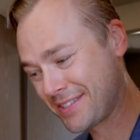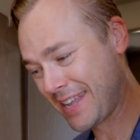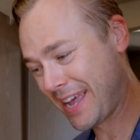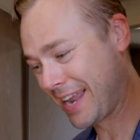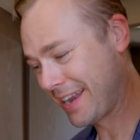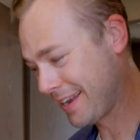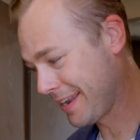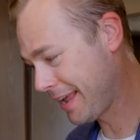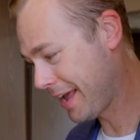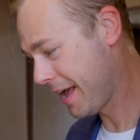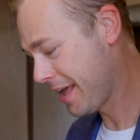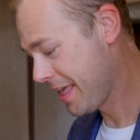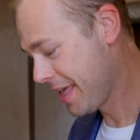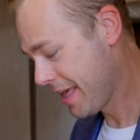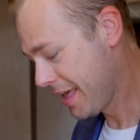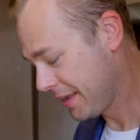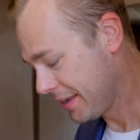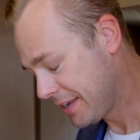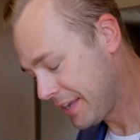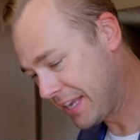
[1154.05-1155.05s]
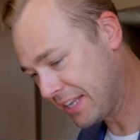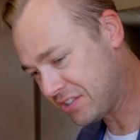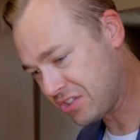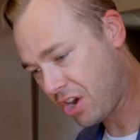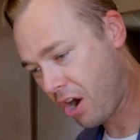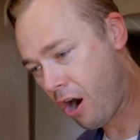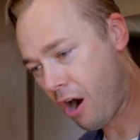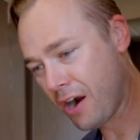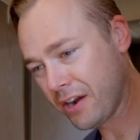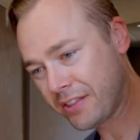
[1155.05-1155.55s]
And it's
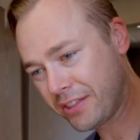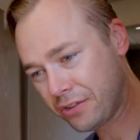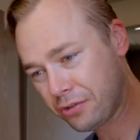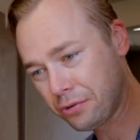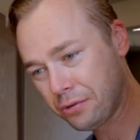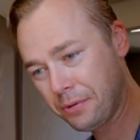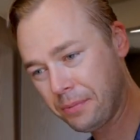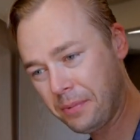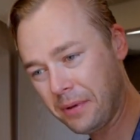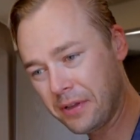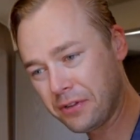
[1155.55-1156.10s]
hard to